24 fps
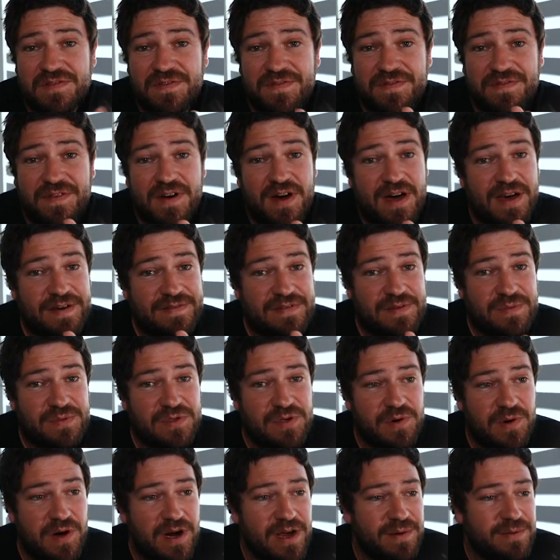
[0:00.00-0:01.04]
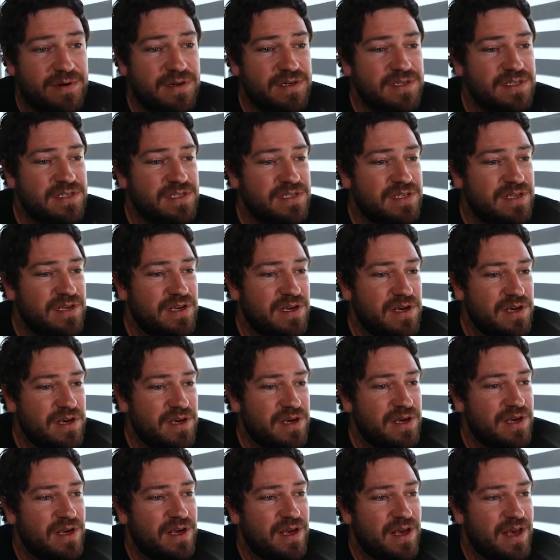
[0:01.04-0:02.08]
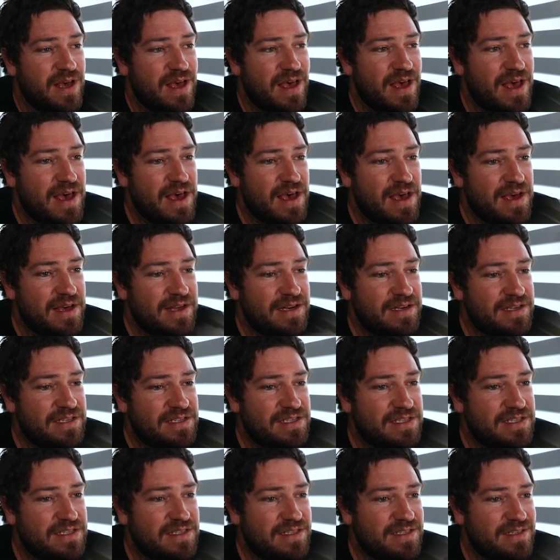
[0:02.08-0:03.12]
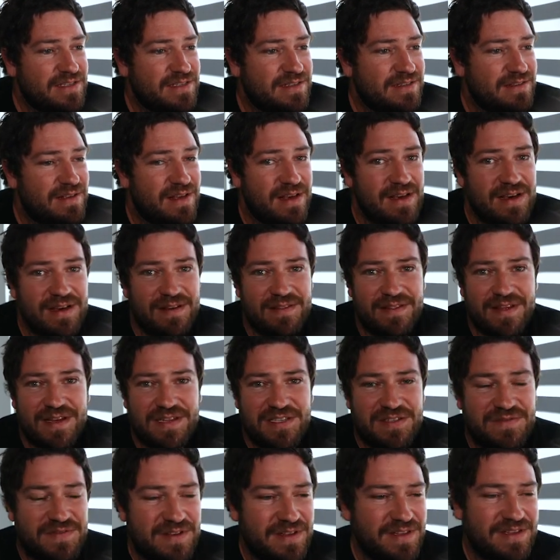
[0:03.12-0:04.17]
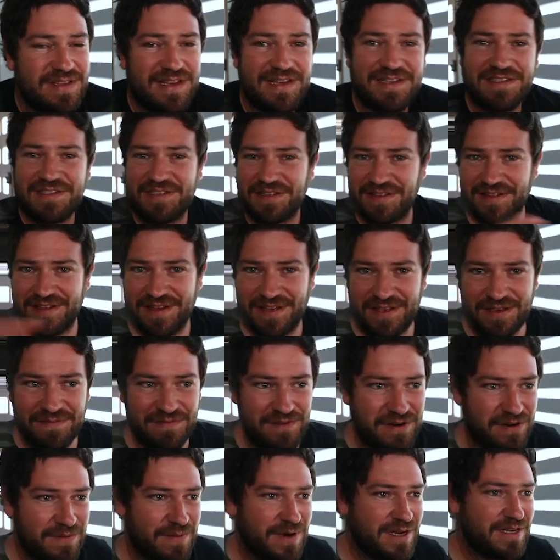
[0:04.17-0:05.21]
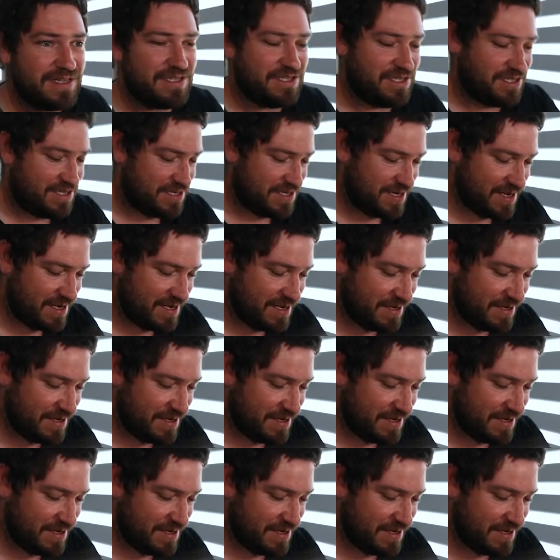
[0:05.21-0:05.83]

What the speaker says: 5 subscribers and yeah, that's fantastic. Thank you very much.